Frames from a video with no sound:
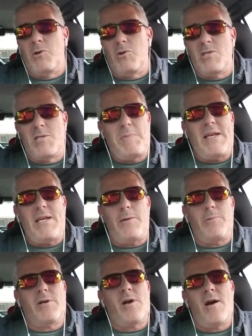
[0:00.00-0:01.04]
speedy
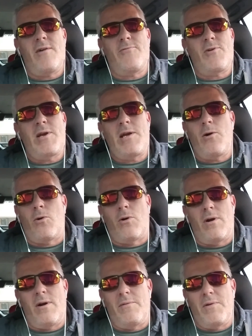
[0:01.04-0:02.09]
recovery
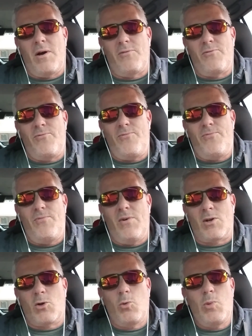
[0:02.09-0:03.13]
or a
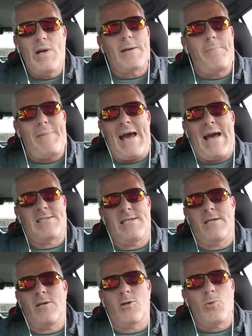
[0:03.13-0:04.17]
quick
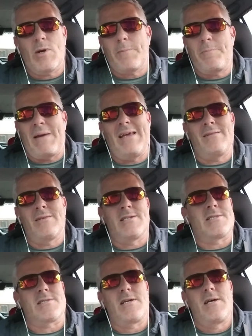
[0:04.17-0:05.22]
passing, a quick
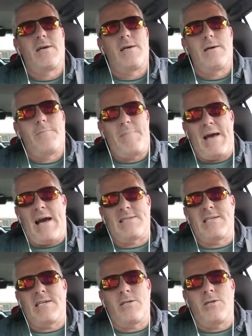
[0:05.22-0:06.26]
painless
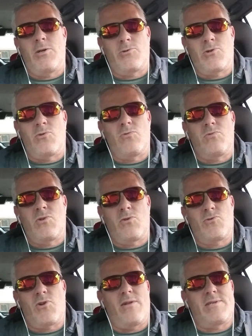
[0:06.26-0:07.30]
passing. Don't
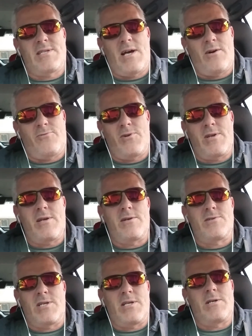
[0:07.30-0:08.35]
draw this out for
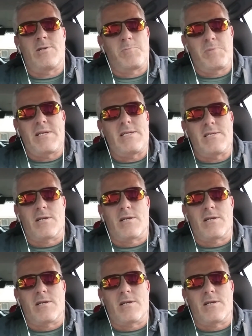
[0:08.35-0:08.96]
years and years, please,